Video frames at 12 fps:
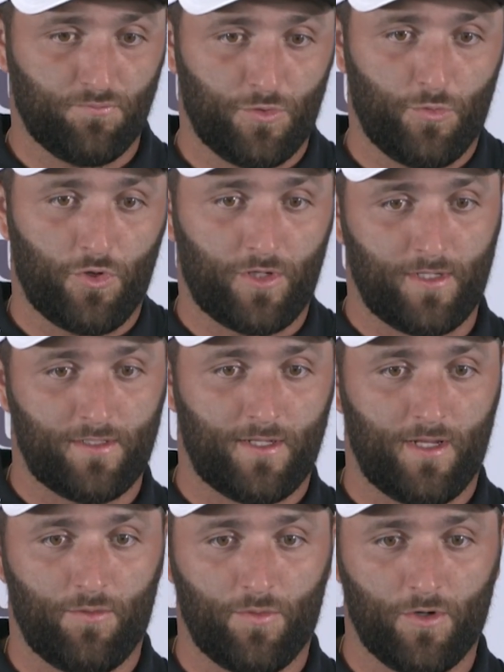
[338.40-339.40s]
I mean, what can I
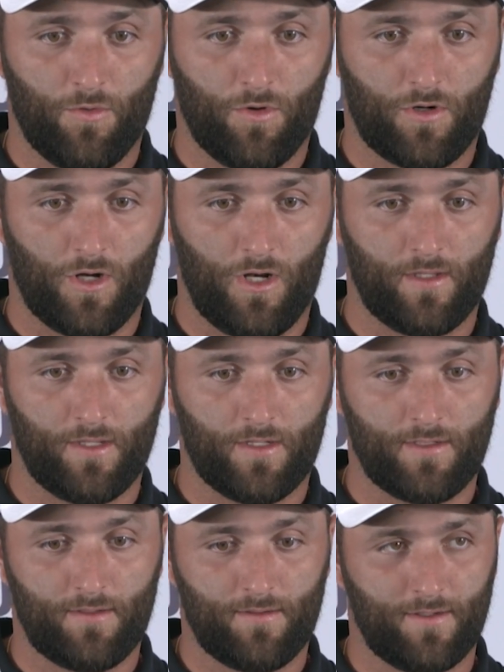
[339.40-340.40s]
say? We know what Collin
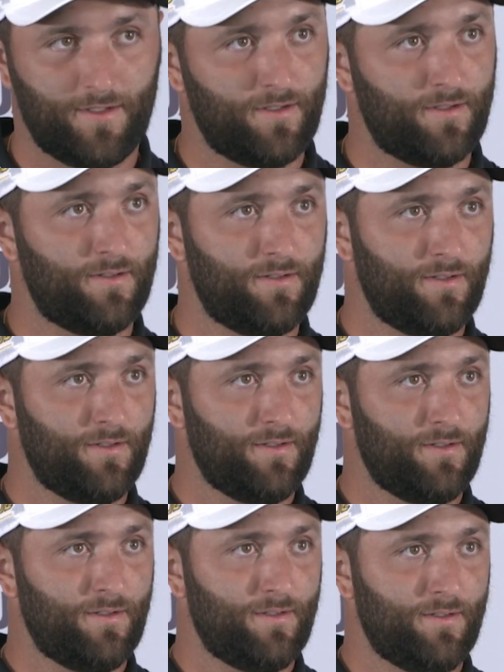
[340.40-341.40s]
does. Uh,
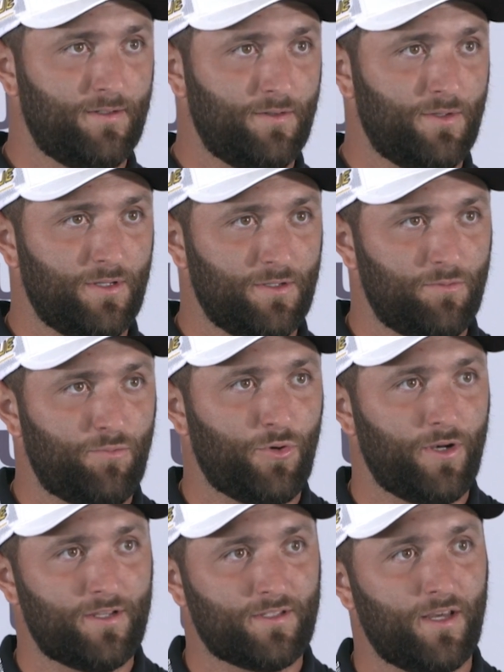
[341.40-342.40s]

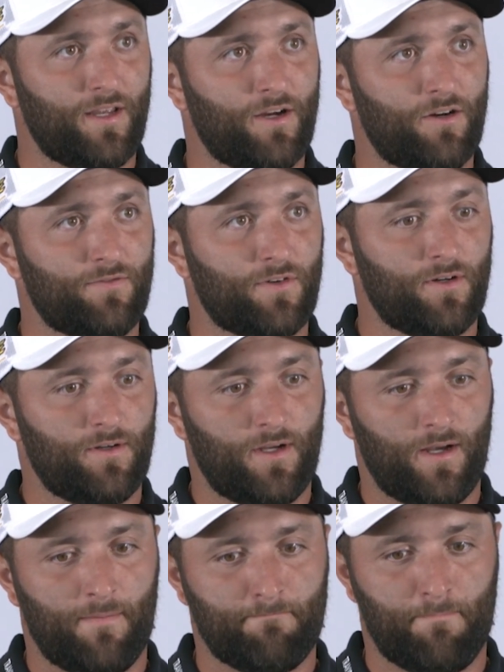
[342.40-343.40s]
pretty steady golfer.
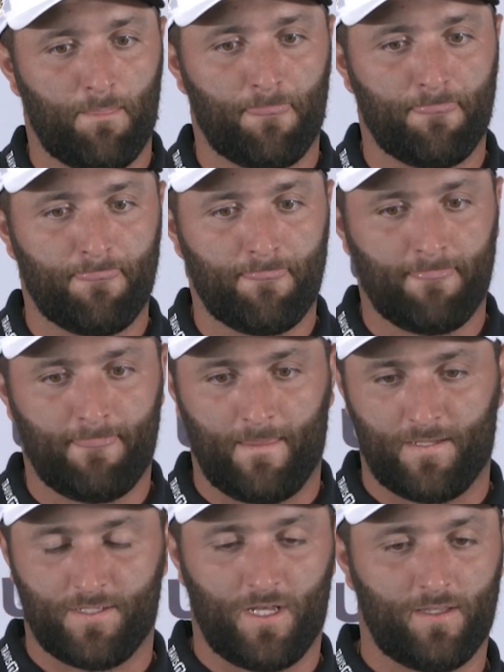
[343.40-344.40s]
Um,
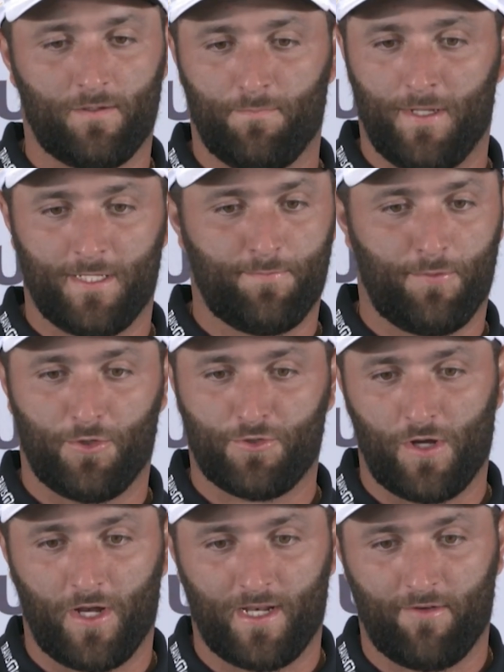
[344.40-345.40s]
is not the best ball
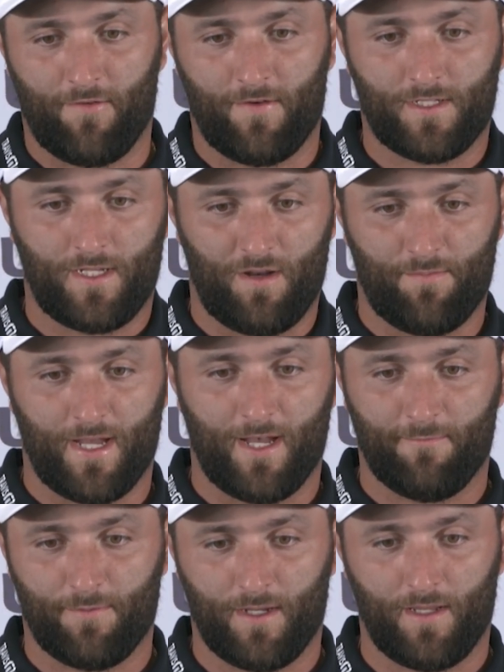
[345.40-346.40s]
striking I've ever seen him
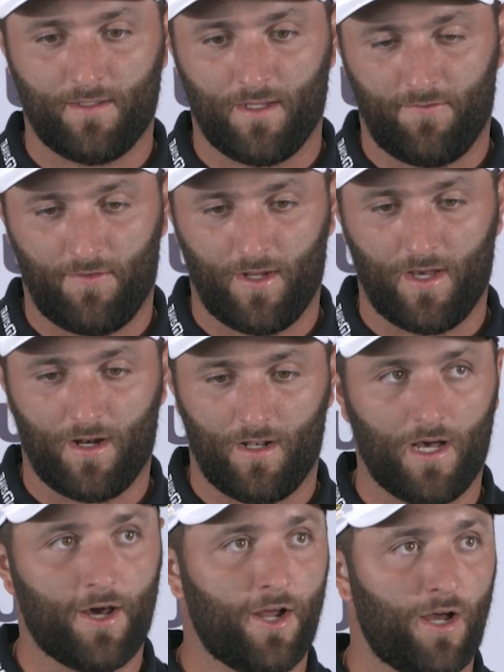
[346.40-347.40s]
have, but he definitely had a
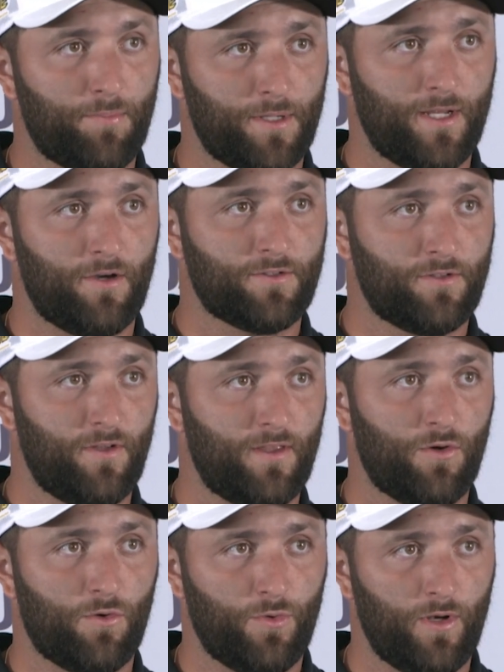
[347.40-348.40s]
lot of up and downs today
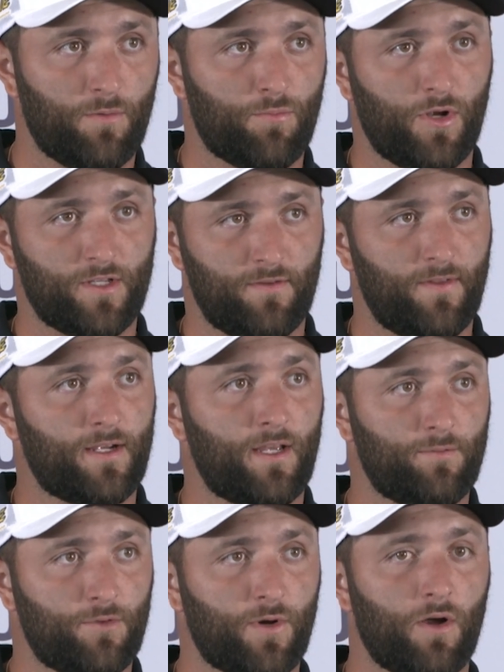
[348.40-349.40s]
that were really impressive. That
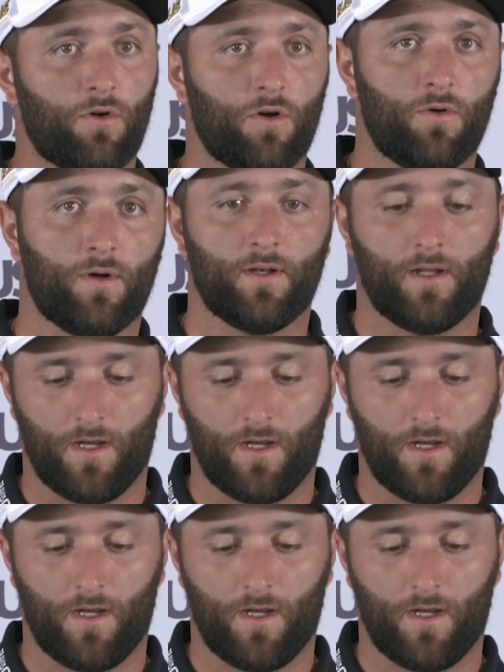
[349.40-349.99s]
kept the round going.